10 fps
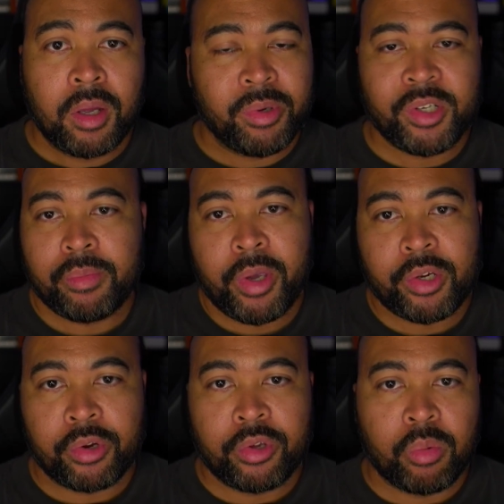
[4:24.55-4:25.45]
but just
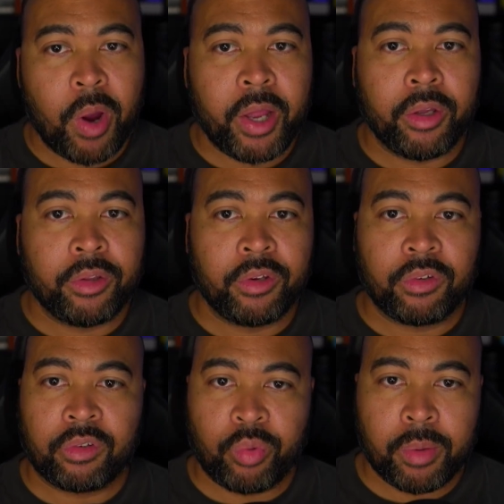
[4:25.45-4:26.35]
make sure you write it in the
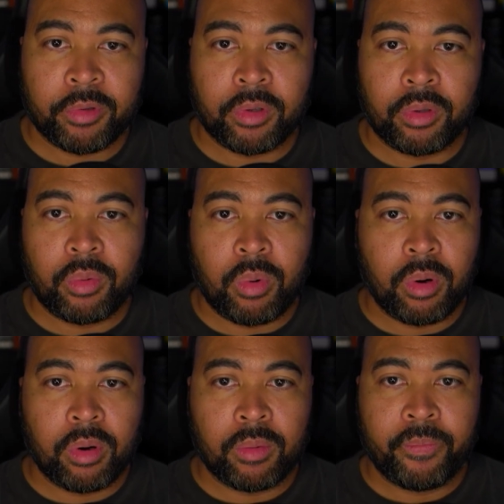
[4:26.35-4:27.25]
description
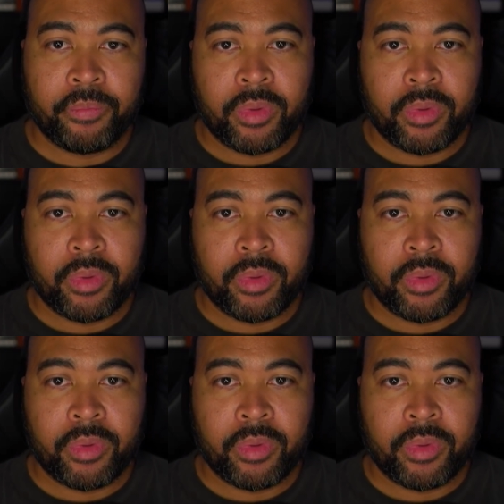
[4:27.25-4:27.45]
or